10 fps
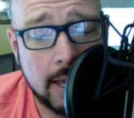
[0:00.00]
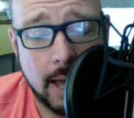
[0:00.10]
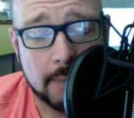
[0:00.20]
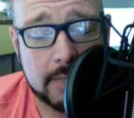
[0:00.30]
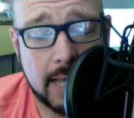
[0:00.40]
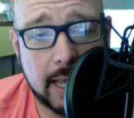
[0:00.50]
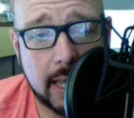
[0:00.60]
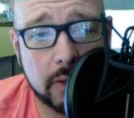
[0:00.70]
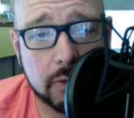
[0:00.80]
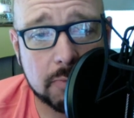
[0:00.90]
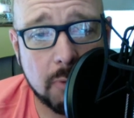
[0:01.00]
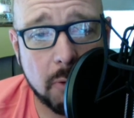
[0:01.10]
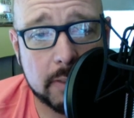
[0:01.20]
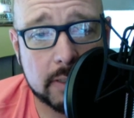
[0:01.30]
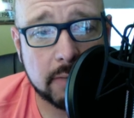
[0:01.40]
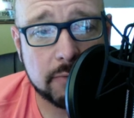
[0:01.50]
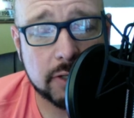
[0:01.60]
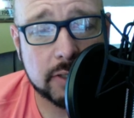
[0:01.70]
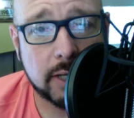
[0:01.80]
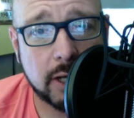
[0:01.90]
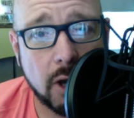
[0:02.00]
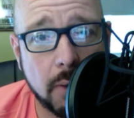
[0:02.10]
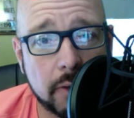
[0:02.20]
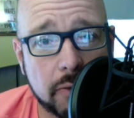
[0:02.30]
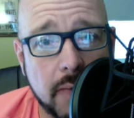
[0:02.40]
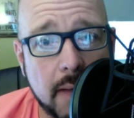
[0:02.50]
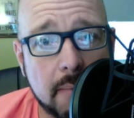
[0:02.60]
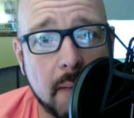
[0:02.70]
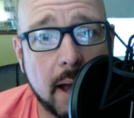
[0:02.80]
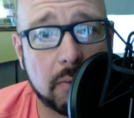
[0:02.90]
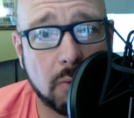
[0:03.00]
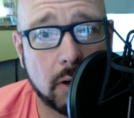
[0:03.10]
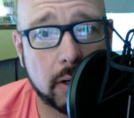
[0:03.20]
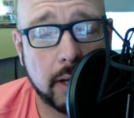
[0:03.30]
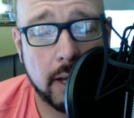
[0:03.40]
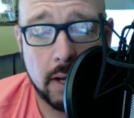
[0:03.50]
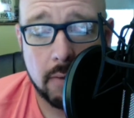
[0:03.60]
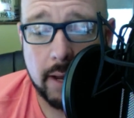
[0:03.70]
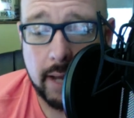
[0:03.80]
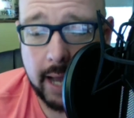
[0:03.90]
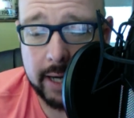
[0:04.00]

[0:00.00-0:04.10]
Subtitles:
I'm taking those moments of just going through that mind work, right? I